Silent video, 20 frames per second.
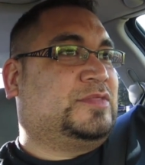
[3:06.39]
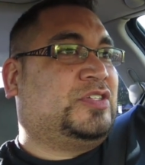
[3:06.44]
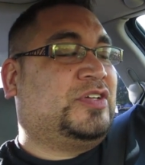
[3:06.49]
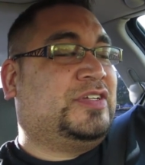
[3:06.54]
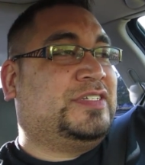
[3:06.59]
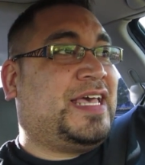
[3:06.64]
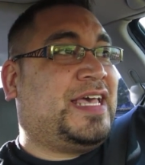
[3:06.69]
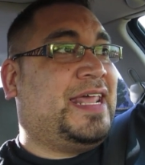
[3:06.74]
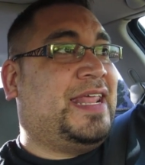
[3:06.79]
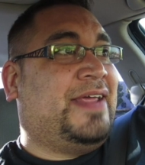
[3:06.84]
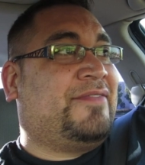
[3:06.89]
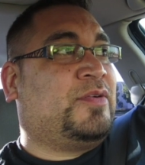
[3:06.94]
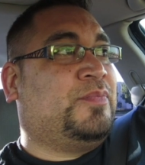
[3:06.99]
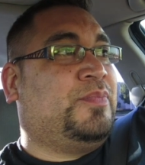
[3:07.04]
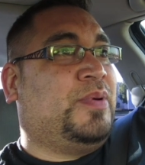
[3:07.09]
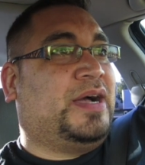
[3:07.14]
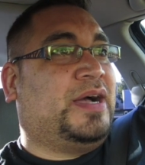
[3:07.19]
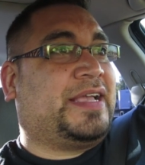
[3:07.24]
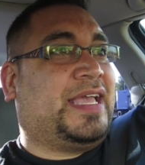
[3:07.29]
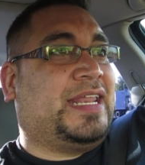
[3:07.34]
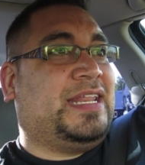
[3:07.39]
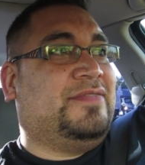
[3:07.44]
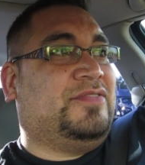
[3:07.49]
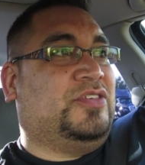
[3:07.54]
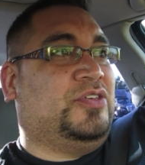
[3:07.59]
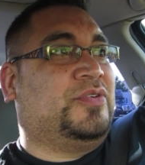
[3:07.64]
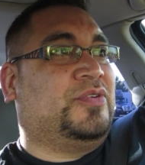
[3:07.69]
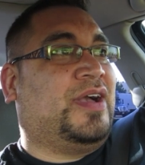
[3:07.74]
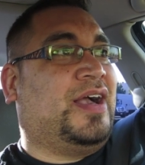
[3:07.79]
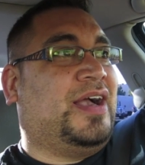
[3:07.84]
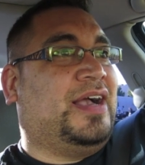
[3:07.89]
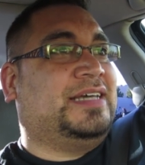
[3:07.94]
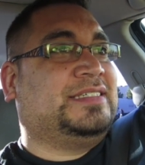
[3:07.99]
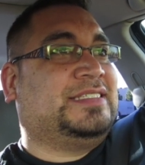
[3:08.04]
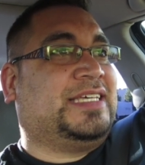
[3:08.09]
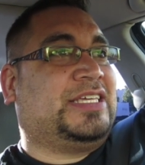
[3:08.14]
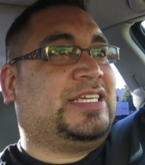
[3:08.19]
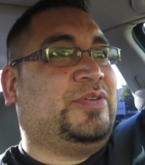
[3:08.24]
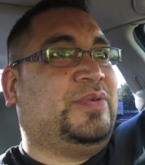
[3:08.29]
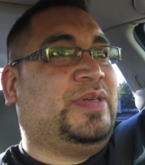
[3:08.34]
So does that ever bug any of you
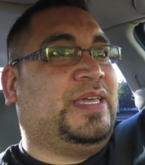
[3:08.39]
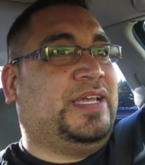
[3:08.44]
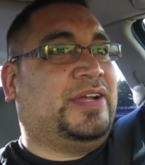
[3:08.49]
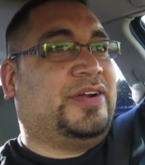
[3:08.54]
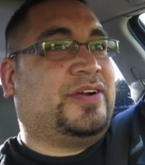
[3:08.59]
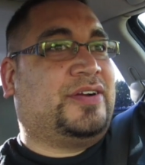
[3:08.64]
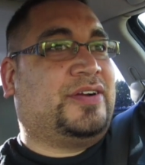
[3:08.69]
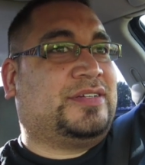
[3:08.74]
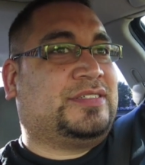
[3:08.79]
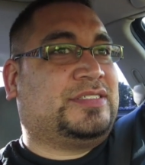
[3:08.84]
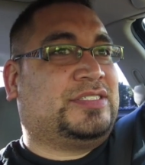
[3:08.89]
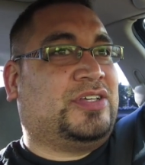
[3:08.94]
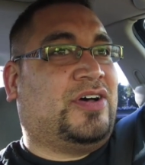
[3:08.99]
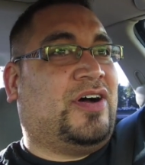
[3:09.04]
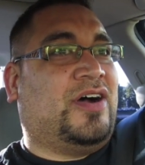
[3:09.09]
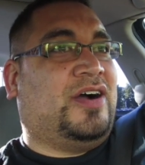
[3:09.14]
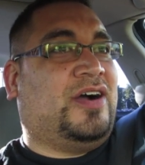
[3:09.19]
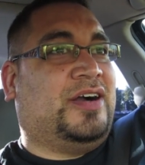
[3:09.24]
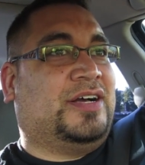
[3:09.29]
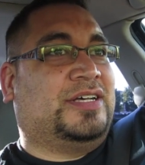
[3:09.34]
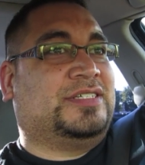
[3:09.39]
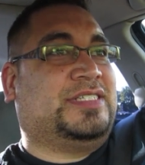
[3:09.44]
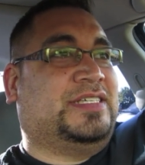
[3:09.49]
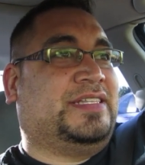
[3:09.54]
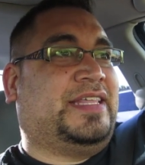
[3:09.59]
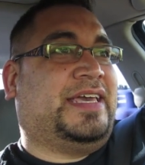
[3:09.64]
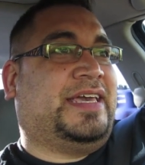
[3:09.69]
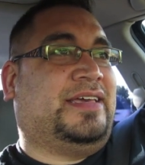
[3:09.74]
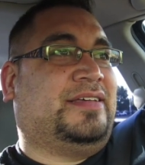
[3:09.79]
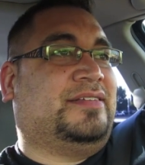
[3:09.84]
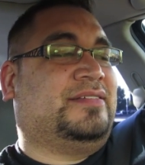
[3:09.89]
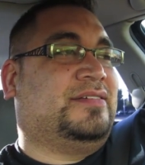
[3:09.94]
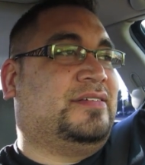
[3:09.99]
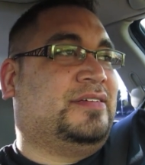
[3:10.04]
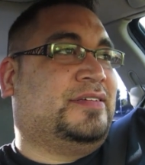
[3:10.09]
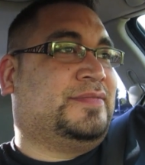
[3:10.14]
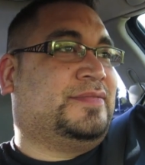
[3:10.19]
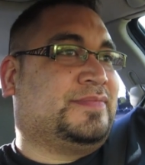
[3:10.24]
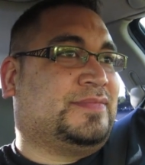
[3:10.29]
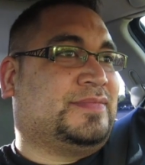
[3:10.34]
guys? Like you hear songs and they
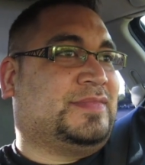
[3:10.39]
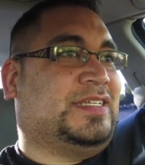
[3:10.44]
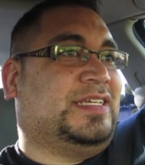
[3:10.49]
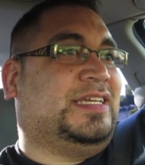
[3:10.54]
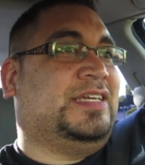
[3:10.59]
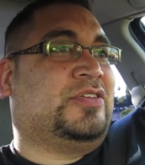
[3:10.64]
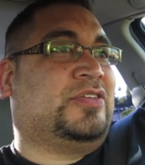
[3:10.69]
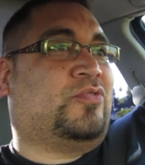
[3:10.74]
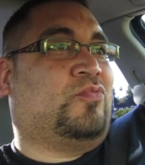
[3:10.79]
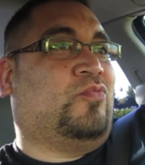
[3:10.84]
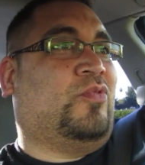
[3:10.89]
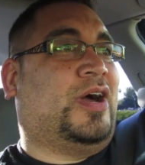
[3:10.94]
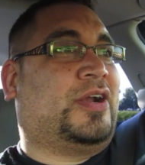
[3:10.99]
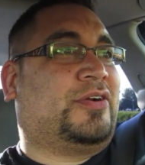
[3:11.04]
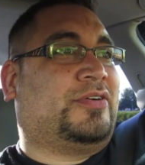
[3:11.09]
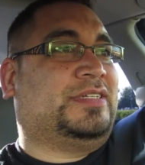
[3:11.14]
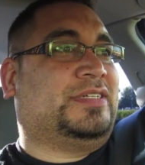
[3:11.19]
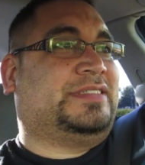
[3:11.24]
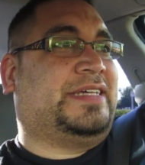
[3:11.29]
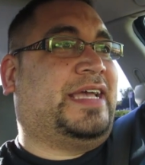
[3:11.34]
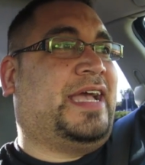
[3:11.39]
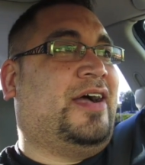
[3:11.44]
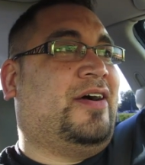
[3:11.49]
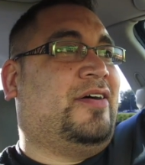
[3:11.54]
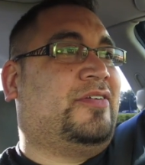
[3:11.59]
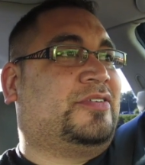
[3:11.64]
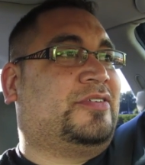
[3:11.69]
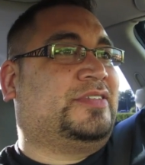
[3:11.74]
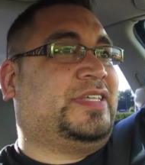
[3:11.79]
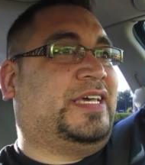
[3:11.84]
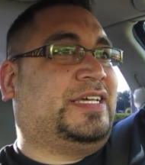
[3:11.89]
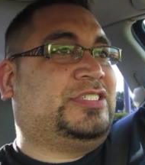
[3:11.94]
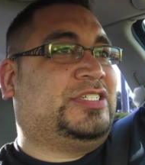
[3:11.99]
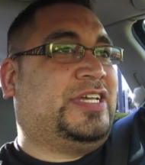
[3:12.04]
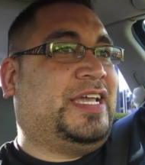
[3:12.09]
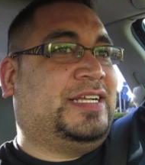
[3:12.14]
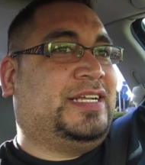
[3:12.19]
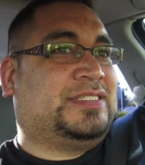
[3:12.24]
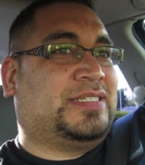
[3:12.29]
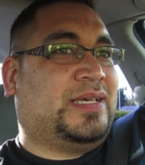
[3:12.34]
either water it down or they
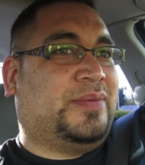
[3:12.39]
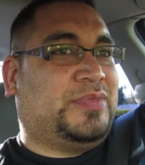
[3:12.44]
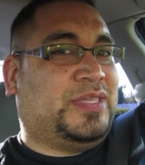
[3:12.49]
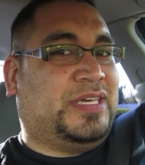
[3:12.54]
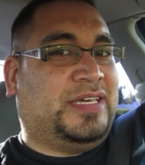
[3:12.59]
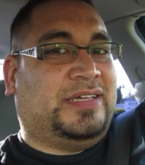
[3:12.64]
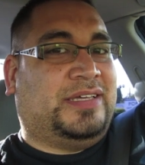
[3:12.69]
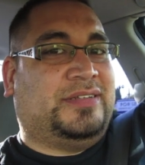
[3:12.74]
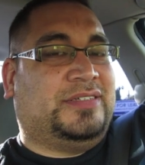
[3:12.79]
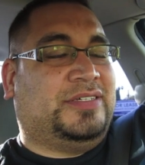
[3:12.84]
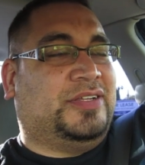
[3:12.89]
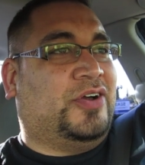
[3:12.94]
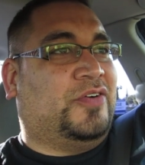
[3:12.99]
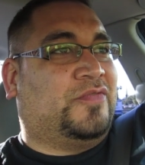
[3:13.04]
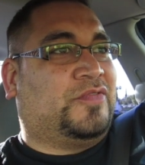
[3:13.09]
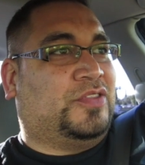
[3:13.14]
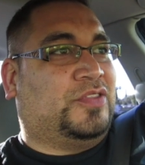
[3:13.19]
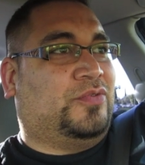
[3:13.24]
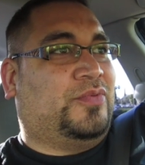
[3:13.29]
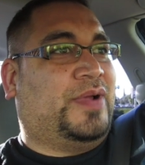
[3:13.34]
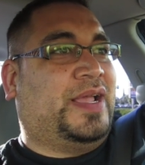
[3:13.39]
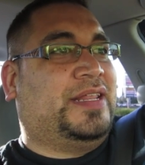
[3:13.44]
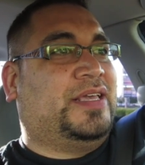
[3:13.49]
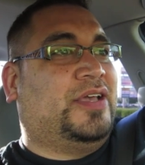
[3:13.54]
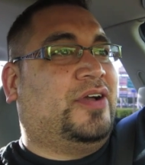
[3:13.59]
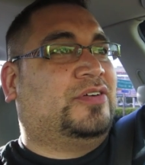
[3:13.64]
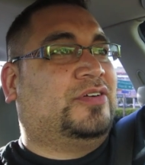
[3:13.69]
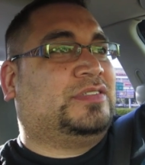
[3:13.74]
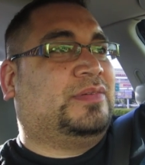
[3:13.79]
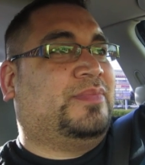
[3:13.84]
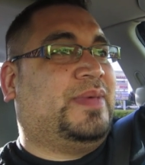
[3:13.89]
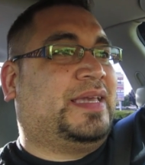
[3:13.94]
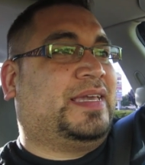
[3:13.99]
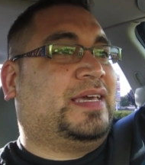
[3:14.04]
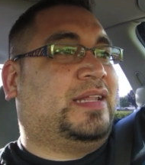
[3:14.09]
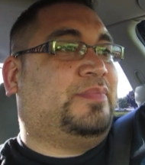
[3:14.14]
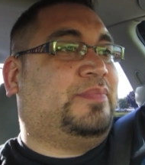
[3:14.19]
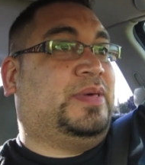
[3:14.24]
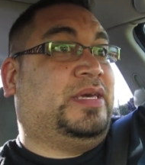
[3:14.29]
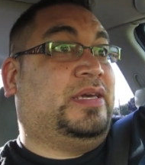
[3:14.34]
change something, you know, for the radio to make
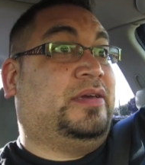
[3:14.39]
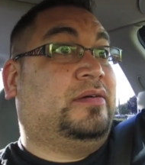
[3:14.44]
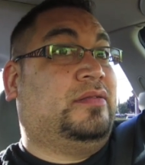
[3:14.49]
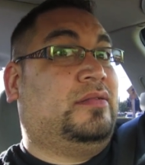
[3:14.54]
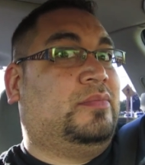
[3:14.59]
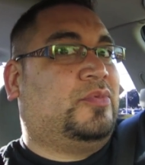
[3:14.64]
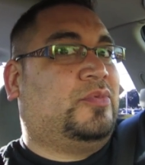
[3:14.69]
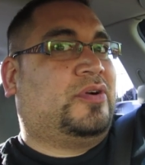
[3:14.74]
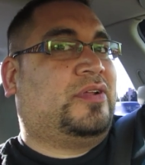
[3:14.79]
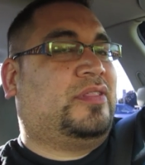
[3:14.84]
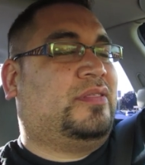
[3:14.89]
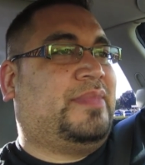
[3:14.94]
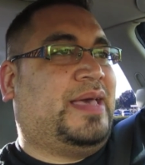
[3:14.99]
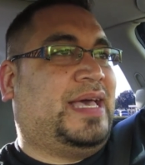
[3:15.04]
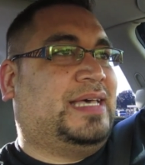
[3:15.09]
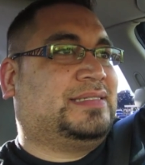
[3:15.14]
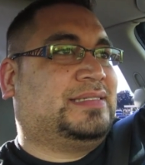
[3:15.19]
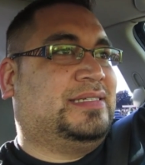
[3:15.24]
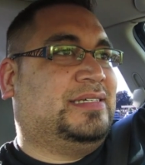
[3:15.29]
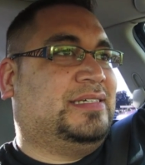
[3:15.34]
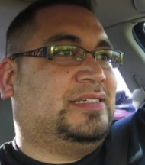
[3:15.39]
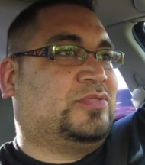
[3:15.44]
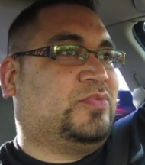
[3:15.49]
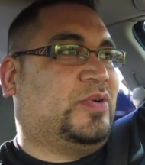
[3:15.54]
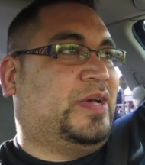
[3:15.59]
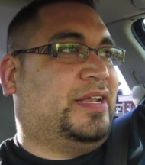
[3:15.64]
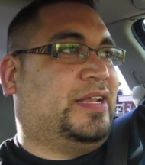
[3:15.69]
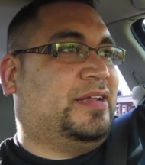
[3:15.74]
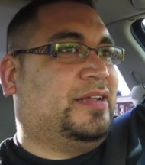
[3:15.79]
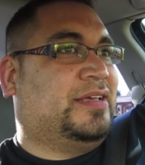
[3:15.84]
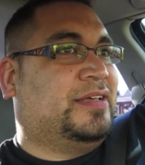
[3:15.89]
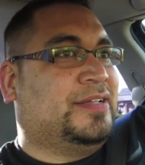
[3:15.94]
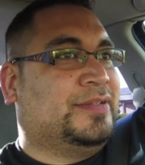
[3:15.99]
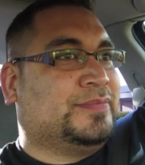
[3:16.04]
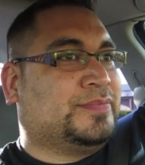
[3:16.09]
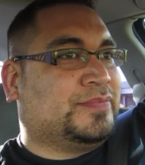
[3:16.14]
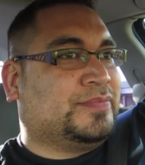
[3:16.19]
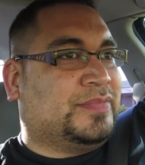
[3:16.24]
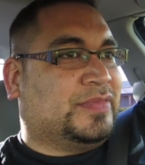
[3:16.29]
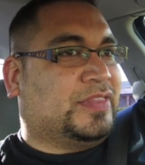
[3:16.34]
it appeal more to the masses when
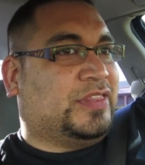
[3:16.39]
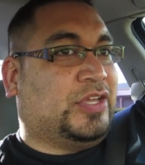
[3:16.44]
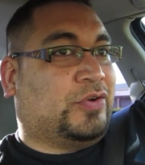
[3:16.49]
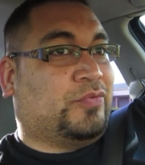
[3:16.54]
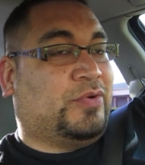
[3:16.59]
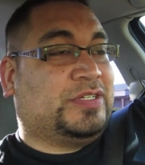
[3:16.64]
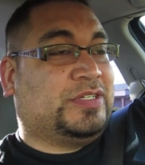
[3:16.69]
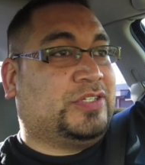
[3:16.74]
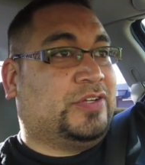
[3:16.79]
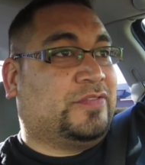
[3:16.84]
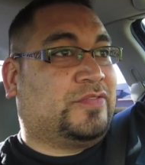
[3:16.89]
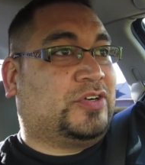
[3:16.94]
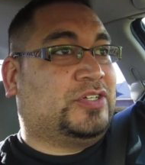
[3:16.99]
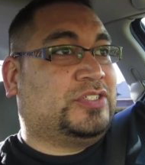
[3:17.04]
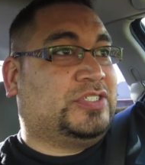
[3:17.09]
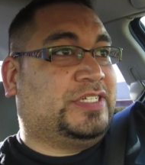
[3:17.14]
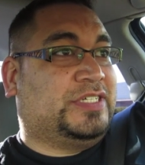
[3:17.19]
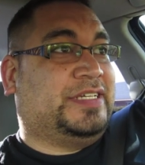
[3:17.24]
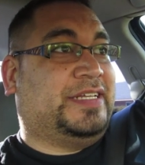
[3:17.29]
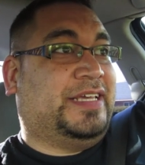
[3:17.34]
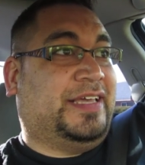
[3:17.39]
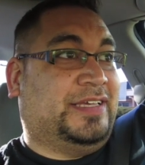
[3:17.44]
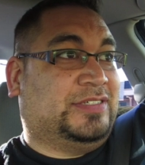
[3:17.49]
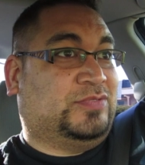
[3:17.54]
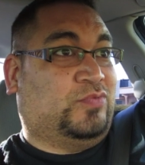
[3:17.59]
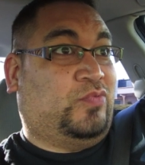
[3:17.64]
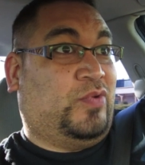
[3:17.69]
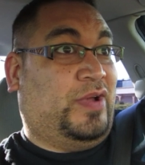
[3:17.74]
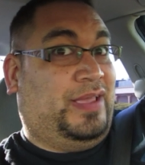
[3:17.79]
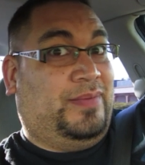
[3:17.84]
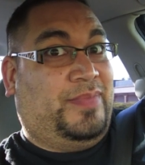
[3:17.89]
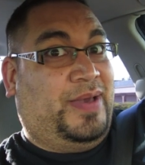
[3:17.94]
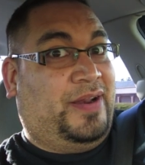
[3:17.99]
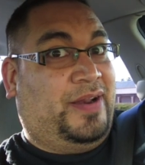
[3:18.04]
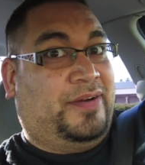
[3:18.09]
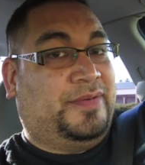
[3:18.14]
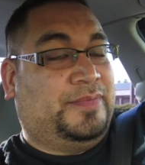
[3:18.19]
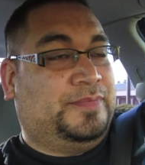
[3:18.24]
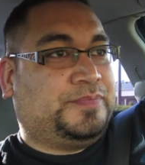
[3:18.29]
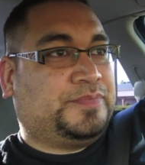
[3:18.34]
the original version is way
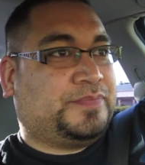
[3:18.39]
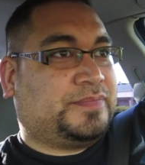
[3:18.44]
better.